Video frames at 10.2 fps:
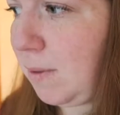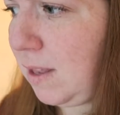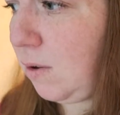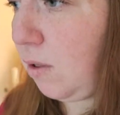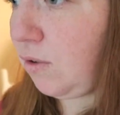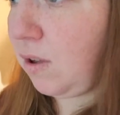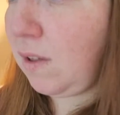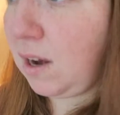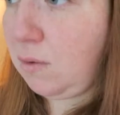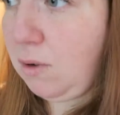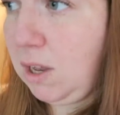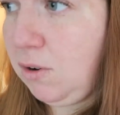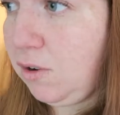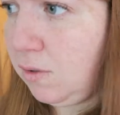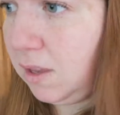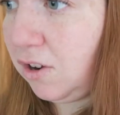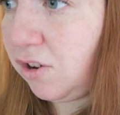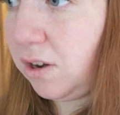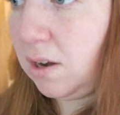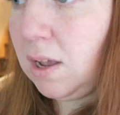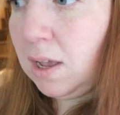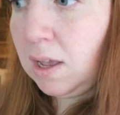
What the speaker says: but then all the stuff that are in really good condition